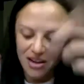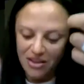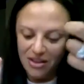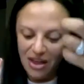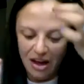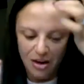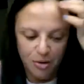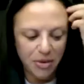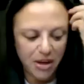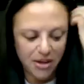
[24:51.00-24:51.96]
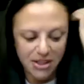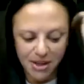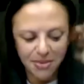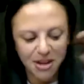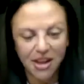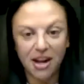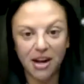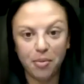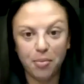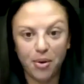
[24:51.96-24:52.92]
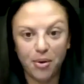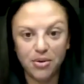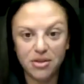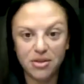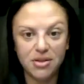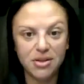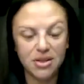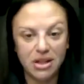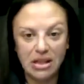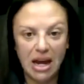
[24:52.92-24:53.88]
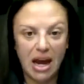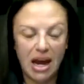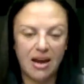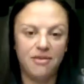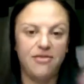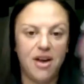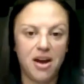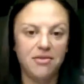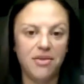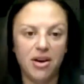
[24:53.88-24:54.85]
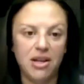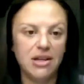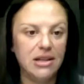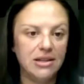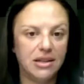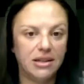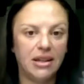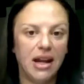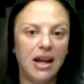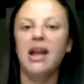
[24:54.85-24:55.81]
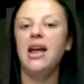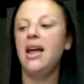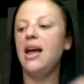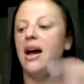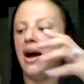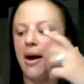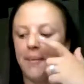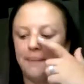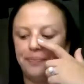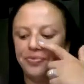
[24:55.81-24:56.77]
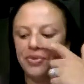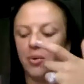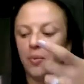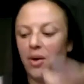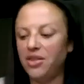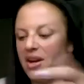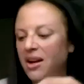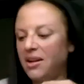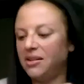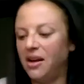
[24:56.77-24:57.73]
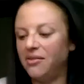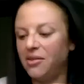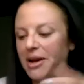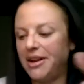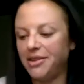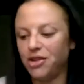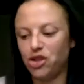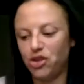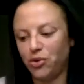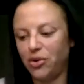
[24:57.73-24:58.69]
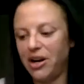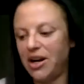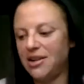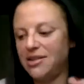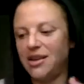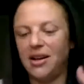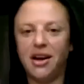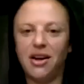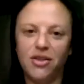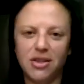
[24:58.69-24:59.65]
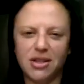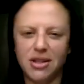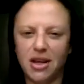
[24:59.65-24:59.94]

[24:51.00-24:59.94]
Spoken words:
and then that'll be something that I can post today and find very easily. One thing I love about the stories, and I know this is